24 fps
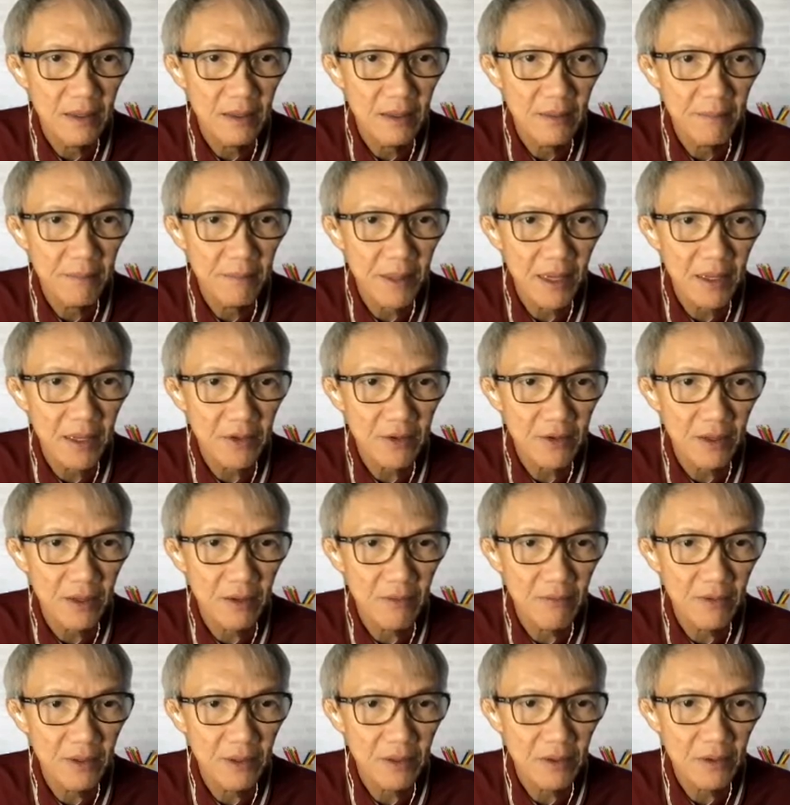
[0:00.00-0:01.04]
pass
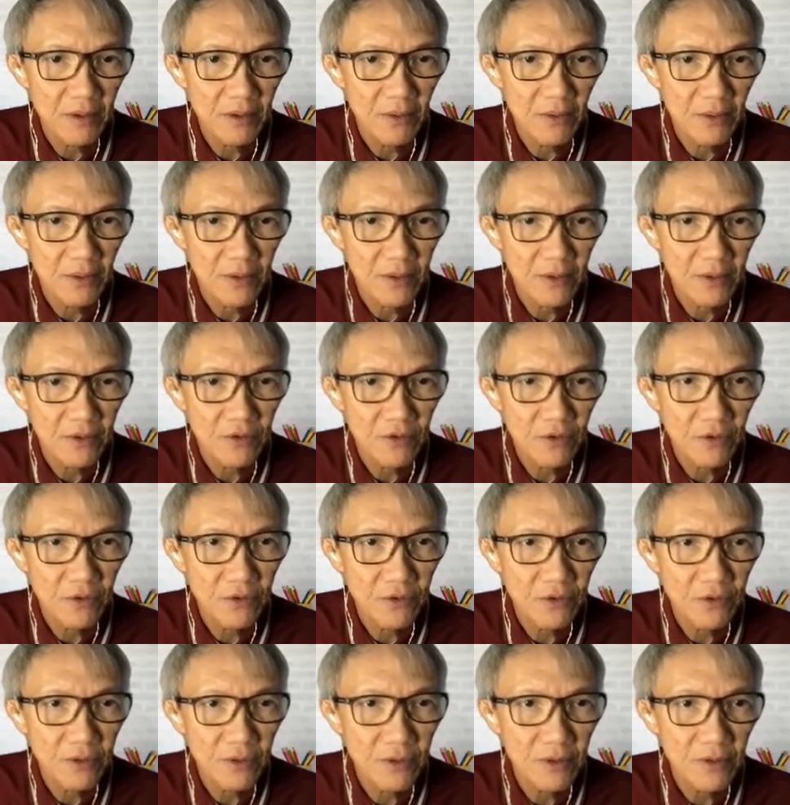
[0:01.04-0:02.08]
our code
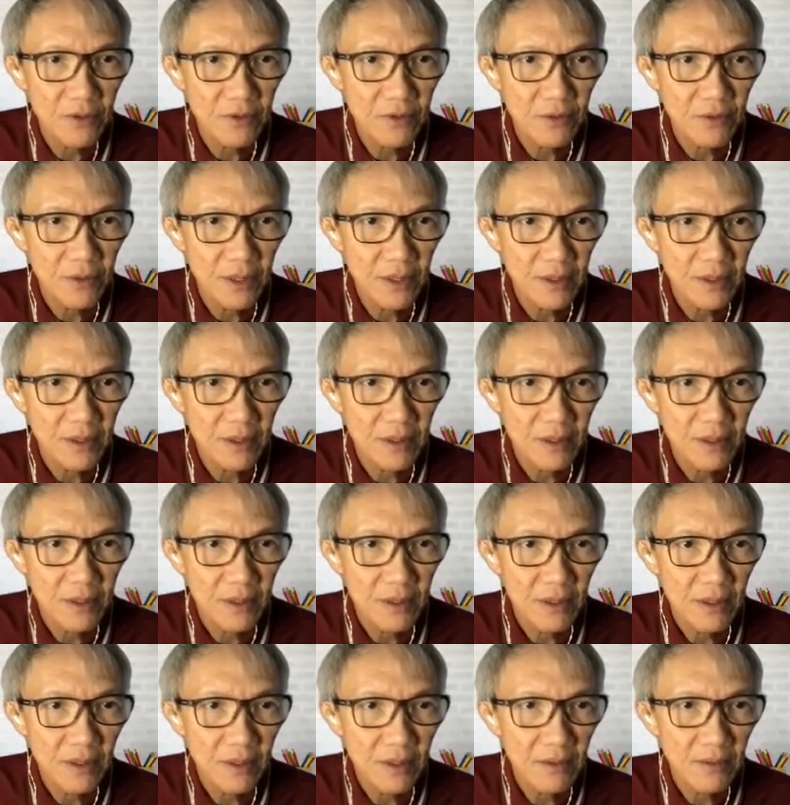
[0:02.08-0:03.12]
into it.
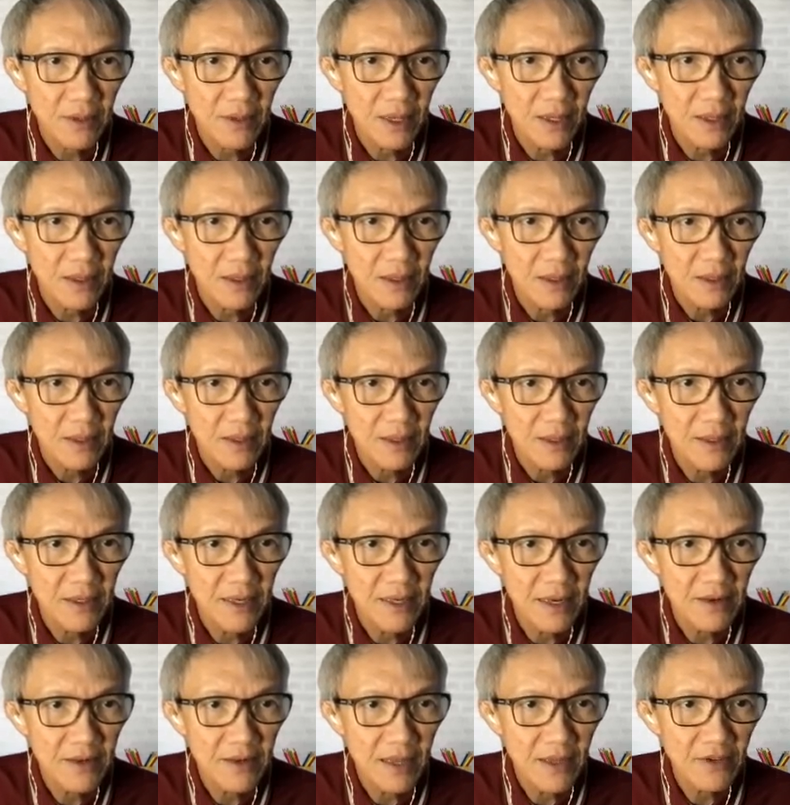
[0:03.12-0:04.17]
Okay,
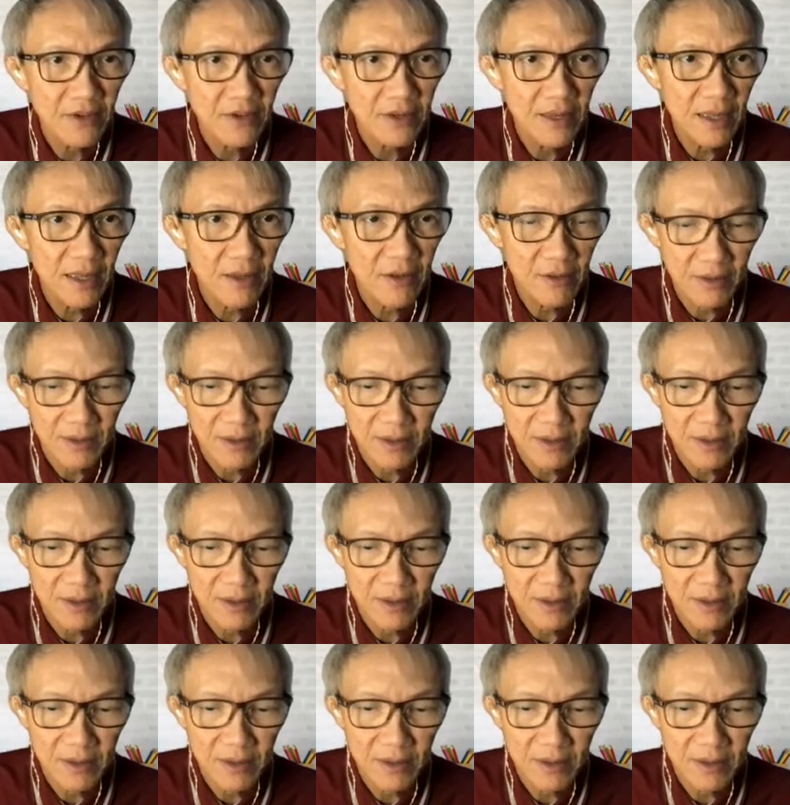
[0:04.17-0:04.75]
indentation does